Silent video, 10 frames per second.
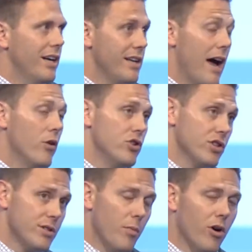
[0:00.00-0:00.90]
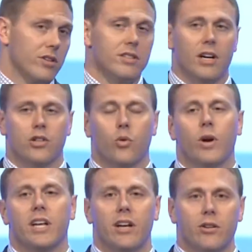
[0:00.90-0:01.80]
now just marked
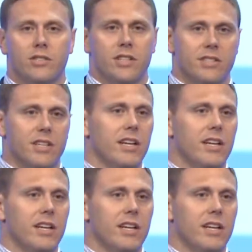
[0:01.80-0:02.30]
20 years in the seat